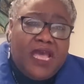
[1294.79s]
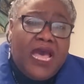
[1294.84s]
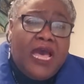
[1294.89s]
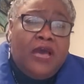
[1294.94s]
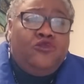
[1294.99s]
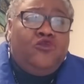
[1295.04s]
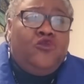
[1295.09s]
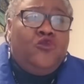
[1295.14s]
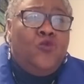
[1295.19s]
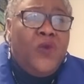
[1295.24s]

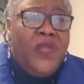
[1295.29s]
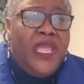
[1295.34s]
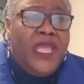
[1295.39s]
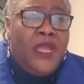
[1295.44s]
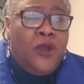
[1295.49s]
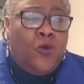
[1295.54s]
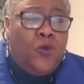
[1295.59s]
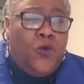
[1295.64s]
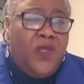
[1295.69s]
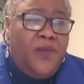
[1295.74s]
how do we
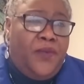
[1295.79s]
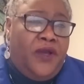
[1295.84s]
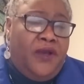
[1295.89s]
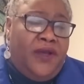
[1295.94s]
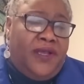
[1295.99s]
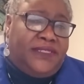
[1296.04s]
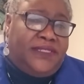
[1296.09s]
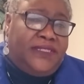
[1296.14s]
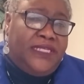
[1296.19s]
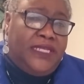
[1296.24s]
equip
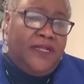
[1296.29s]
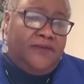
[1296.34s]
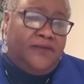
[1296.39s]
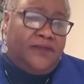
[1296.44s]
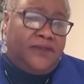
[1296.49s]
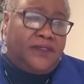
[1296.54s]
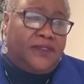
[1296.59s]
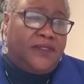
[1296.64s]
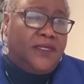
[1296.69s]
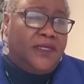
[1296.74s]

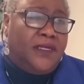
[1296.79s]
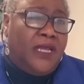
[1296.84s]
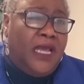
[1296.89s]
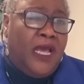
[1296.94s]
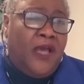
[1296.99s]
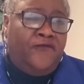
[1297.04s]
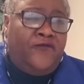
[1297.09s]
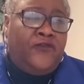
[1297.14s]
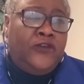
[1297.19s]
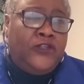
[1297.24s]
ourselves
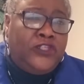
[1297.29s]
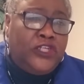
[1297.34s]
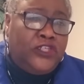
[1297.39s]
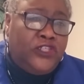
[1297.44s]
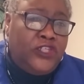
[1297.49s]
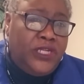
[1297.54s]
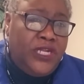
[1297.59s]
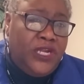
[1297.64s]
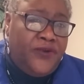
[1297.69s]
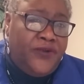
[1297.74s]
and
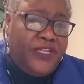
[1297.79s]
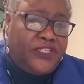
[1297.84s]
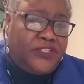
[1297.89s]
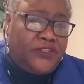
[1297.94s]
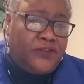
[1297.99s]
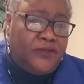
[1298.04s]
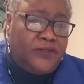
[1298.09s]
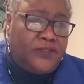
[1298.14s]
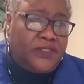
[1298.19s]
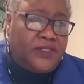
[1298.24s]
future
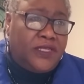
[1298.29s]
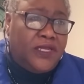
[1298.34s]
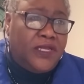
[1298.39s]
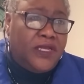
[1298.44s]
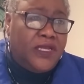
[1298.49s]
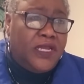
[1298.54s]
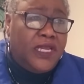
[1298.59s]
generations